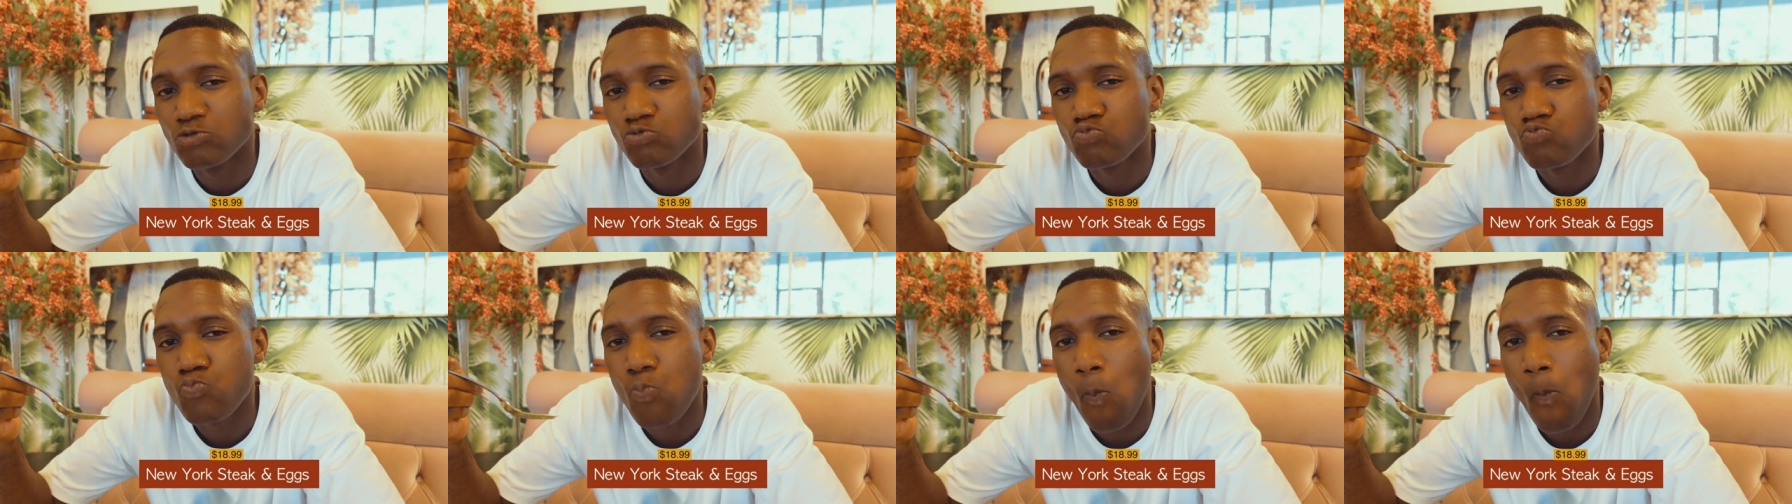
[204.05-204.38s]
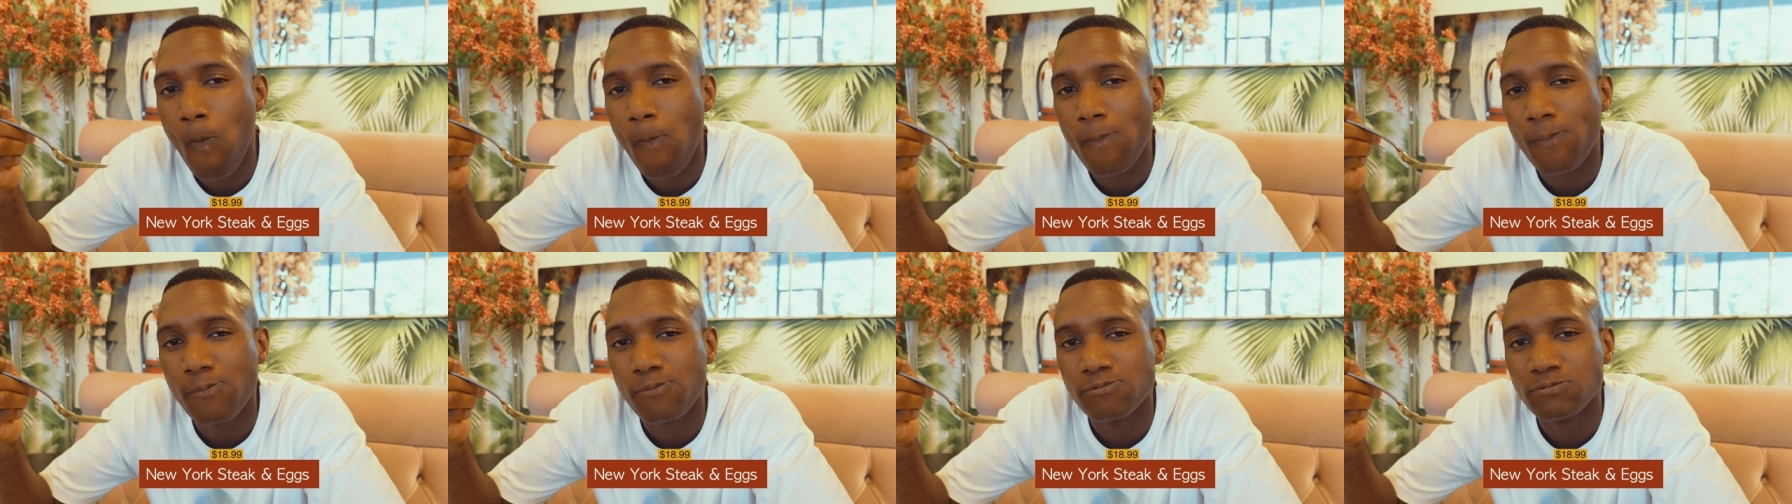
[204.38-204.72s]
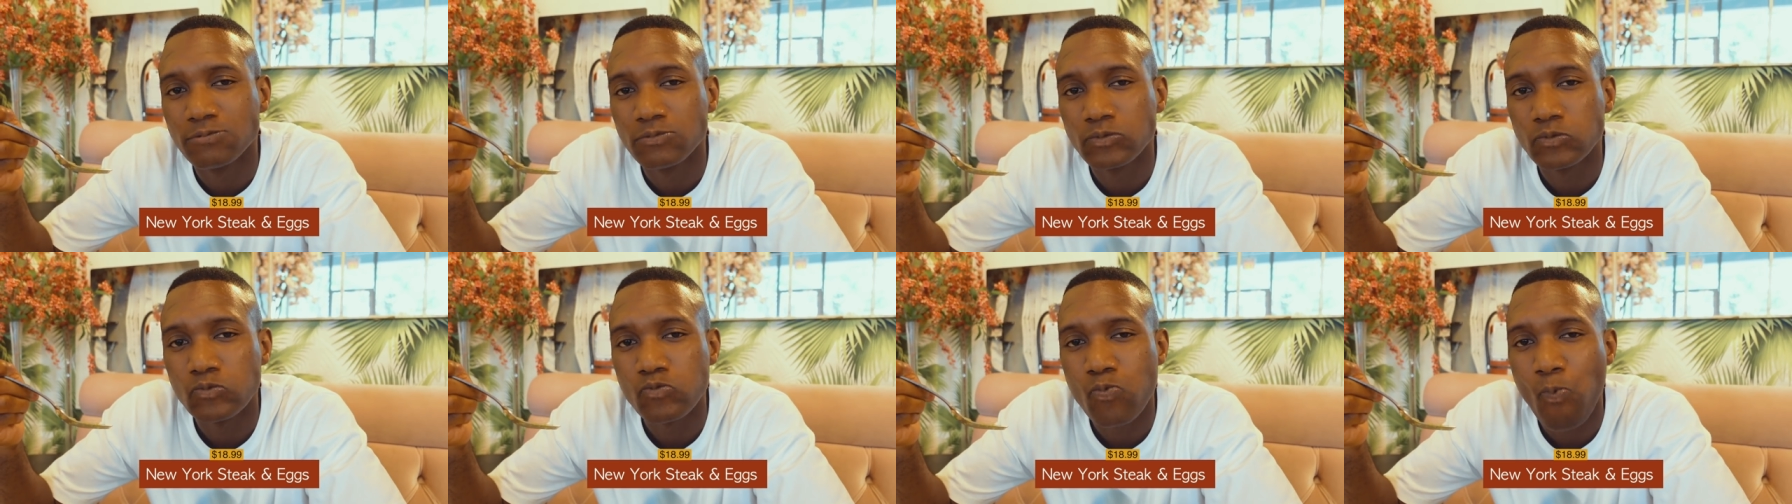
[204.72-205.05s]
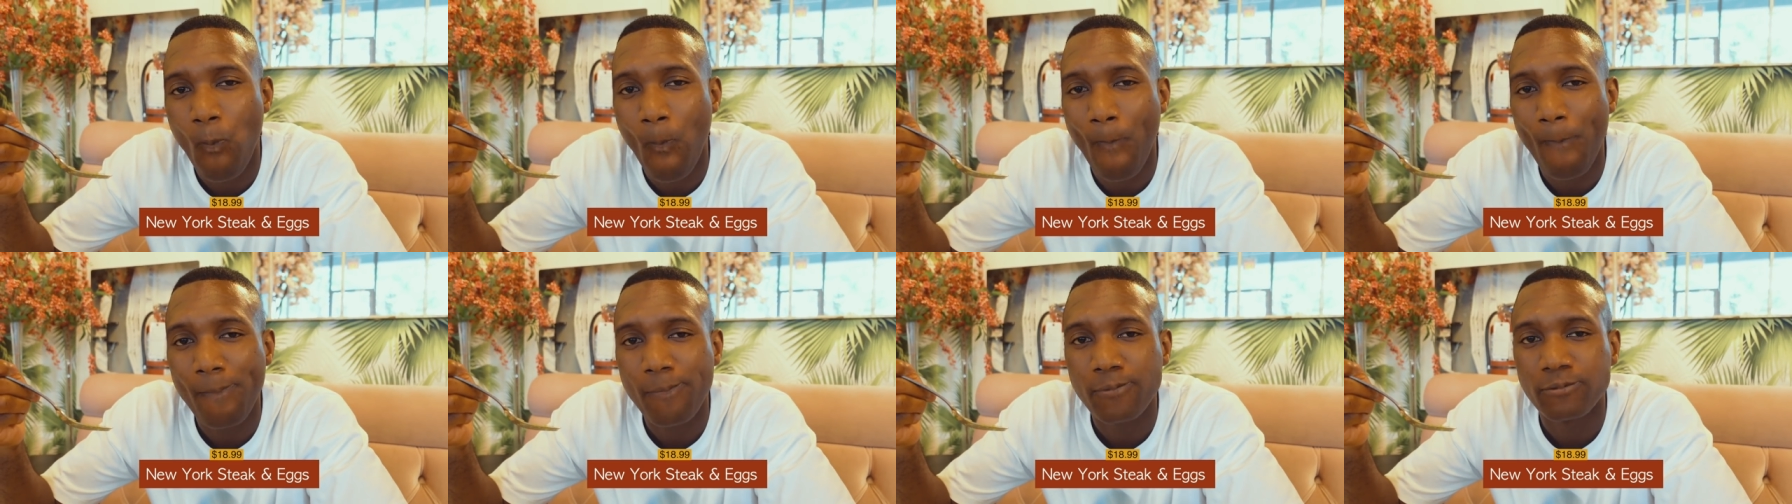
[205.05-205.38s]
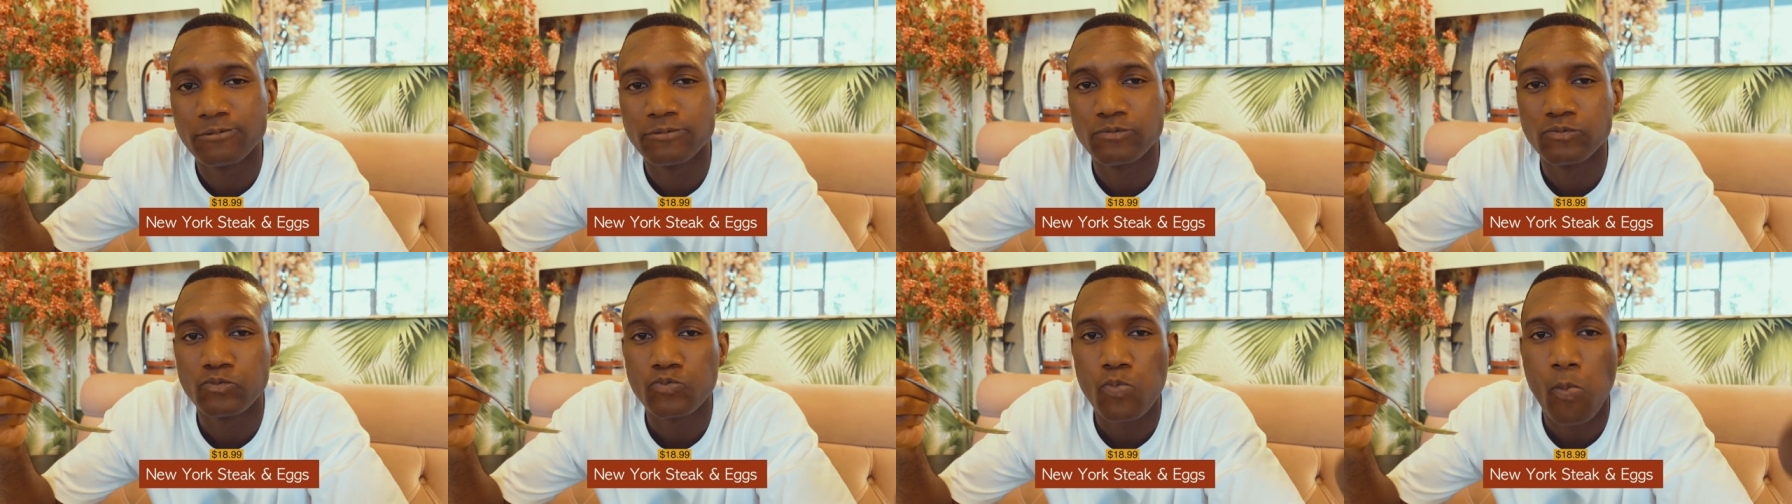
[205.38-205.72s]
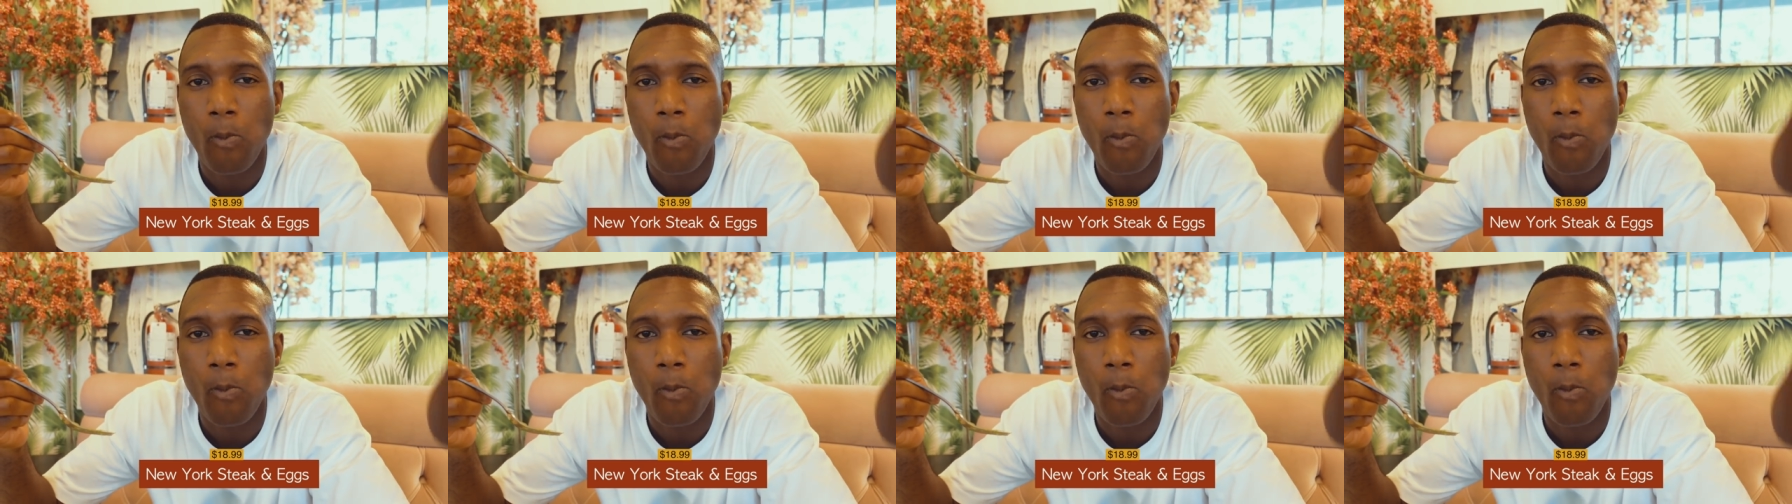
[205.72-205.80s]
My favorite meal of the three